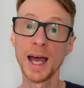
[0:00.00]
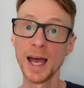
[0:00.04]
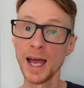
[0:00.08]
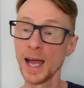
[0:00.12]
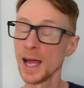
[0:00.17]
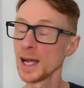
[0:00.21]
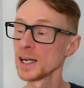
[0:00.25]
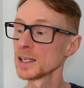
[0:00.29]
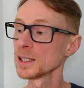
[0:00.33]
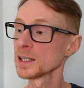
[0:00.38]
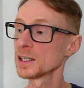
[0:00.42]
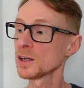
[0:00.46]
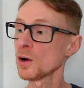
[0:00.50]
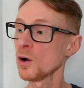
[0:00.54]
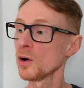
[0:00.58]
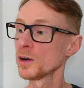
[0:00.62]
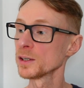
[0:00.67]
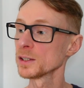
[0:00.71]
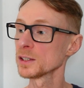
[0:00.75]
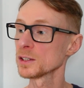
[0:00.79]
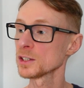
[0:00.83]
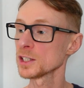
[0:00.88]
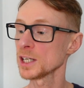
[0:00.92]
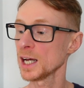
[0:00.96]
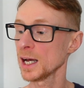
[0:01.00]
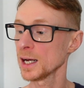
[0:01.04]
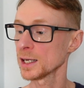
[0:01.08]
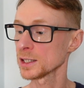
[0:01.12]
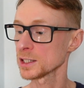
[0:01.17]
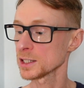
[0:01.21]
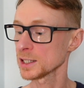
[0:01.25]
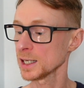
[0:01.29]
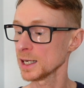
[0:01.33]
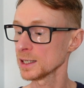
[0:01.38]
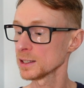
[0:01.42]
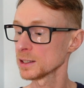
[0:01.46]
any kind of
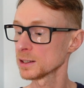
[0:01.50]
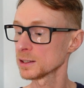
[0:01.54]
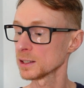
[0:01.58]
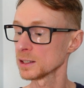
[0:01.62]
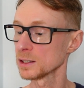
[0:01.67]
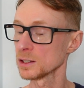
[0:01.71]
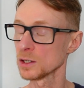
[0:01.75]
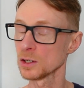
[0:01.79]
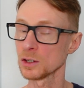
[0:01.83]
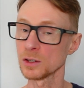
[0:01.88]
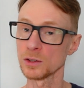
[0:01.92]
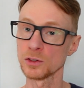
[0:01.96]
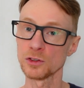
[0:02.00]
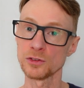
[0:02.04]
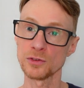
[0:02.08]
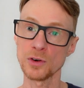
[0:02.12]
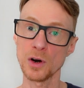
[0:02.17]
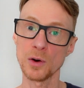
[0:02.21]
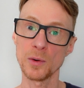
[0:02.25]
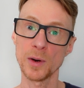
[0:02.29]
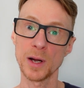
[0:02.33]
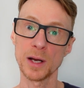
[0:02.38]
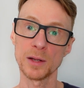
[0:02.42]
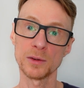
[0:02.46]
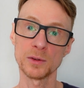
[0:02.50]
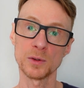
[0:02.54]
task, anything you can throw at